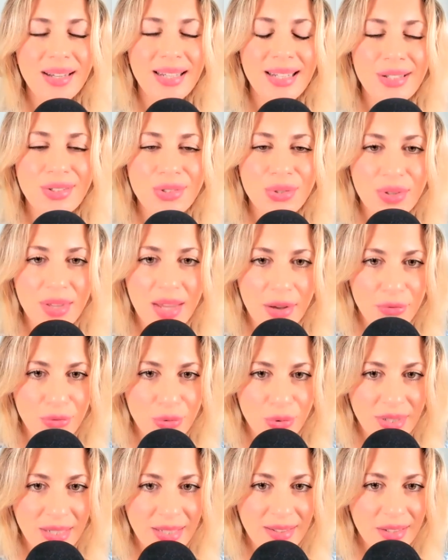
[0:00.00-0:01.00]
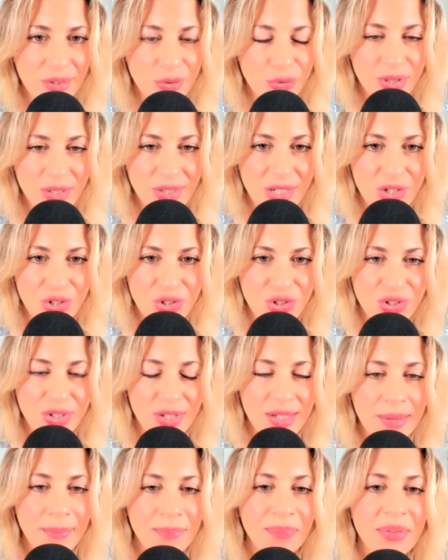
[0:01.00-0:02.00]
into the Aphroditic
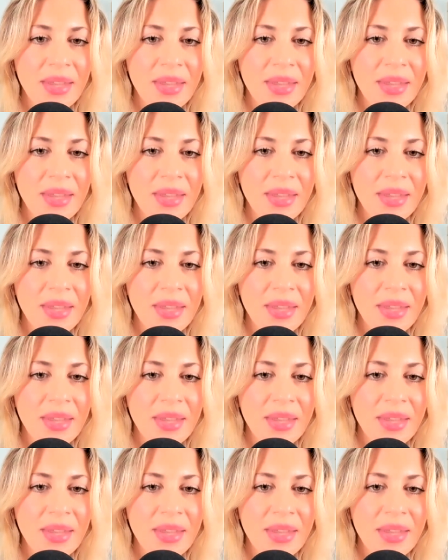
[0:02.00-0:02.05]
tradition,